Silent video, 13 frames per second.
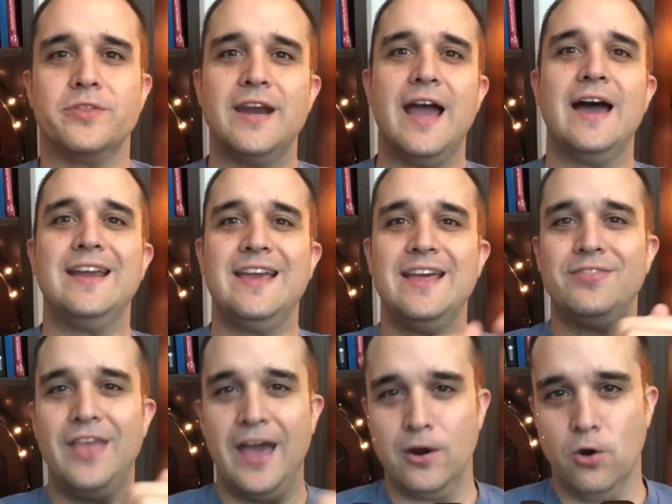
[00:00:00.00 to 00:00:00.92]
and how to get
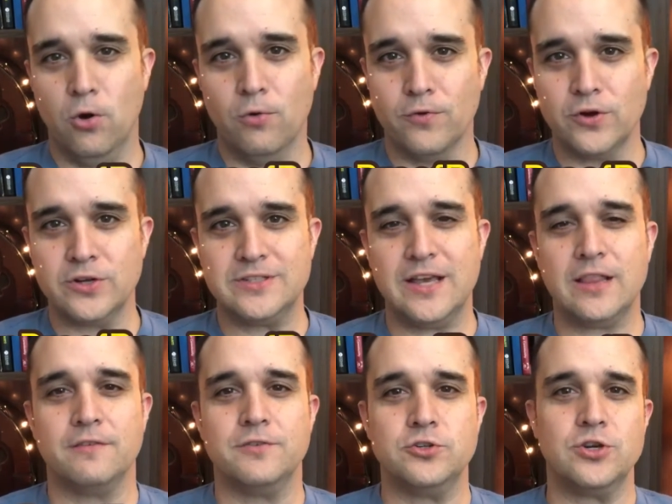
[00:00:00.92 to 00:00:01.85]
that over to
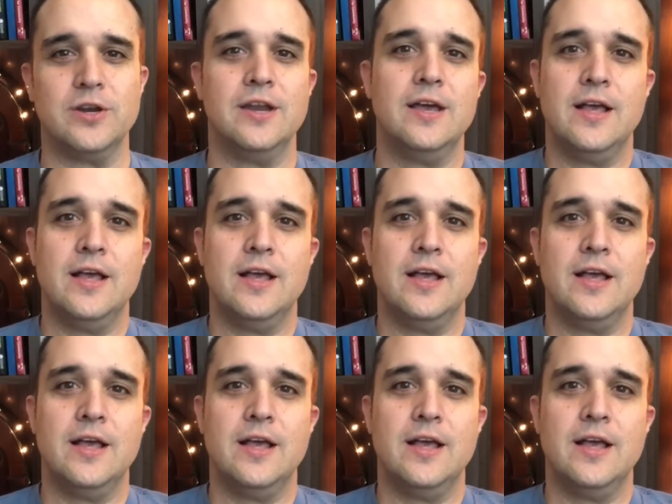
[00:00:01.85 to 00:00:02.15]
television,